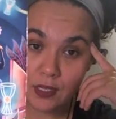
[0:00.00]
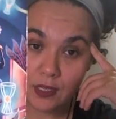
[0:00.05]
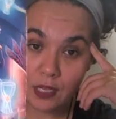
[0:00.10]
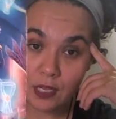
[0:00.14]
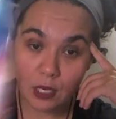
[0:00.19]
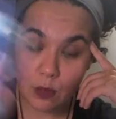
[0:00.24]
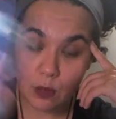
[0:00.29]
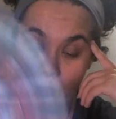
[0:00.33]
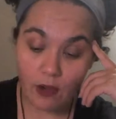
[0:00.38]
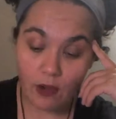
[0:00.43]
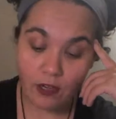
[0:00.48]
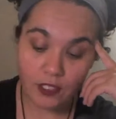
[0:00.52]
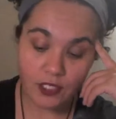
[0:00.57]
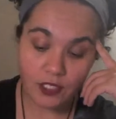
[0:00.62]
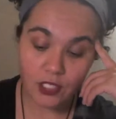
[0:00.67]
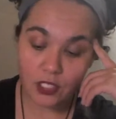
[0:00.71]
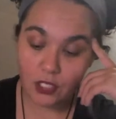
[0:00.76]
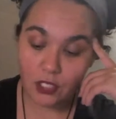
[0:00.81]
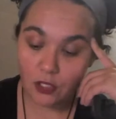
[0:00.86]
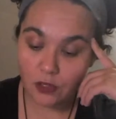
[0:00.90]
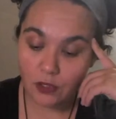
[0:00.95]

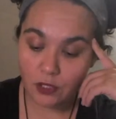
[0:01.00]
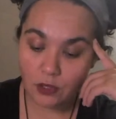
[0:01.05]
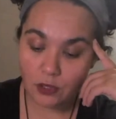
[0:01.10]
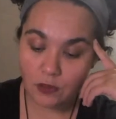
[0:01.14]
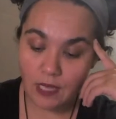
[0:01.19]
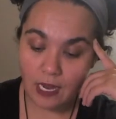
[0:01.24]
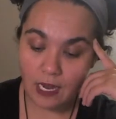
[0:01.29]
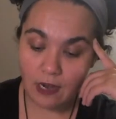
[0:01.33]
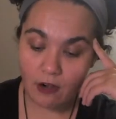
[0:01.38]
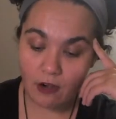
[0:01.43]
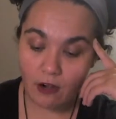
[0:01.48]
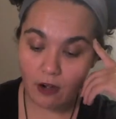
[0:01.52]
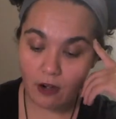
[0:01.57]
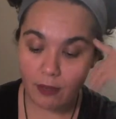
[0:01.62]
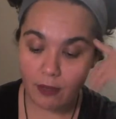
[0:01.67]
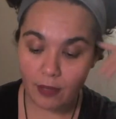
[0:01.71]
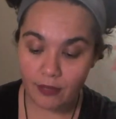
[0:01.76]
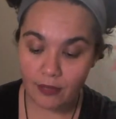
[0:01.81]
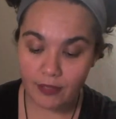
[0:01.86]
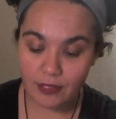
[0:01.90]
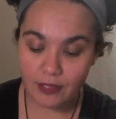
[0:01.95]
Aquarius, you do care
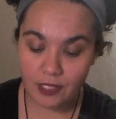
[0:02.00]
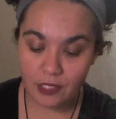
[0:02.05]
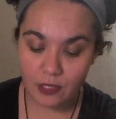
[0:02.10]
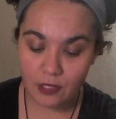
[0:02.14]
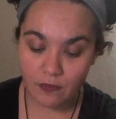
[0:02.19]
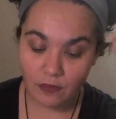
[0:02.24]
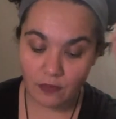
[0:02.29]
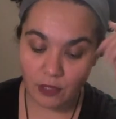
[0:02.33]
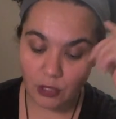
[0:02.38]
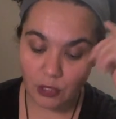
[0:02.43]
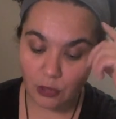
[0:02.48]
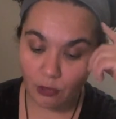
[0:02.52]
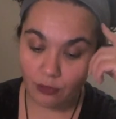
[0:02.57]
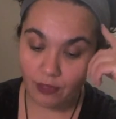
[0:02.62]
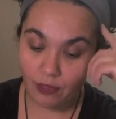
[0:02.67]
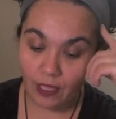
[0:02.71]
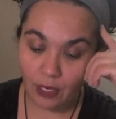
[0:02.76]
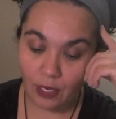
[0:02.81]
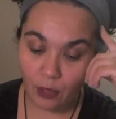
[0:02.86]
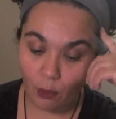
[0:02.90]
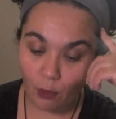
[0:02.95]
about this individual
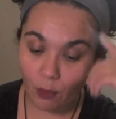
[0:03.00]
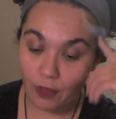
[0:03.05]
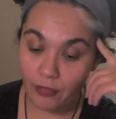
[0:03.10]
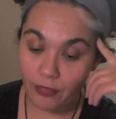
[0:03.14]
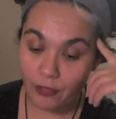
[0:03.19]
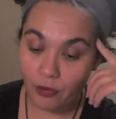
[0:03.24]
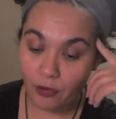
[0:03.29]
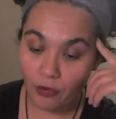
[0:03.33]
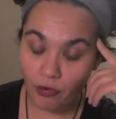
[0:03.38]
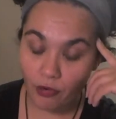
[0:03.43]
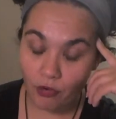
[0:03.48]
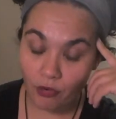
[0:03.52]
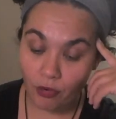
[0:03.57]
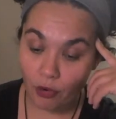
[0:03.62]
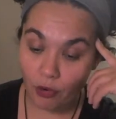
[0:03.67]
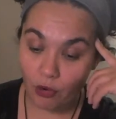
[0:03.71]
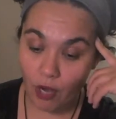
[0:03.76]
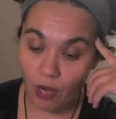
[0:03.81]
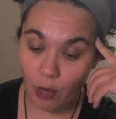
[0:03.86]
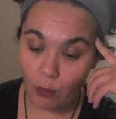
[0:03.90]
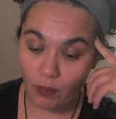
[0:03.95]
that you're with, and
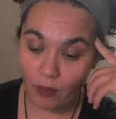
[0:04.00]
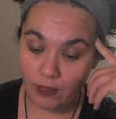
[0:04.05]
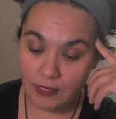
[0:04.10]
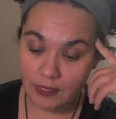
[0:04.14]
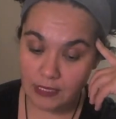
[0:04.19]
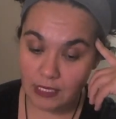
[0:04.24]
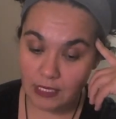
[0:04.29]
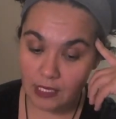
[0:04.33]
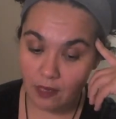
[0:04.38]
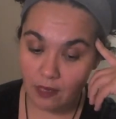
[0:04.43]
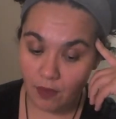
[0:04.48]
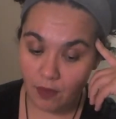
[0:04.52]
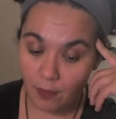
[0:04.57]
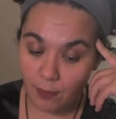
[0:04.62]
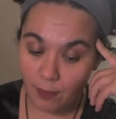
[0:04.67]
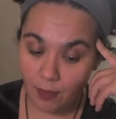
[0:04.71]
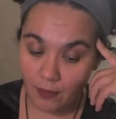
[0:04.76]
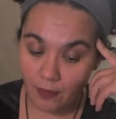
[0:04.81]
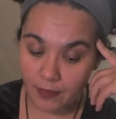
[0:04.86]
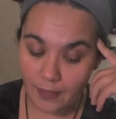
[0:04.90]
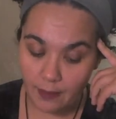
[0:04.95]
you're not willing to give
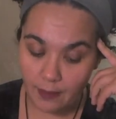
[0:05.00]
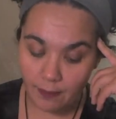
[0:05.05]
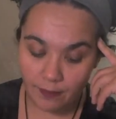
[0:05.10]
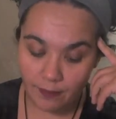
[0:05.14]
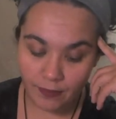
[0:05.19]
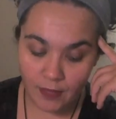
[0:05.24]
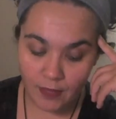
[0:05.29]
up on them.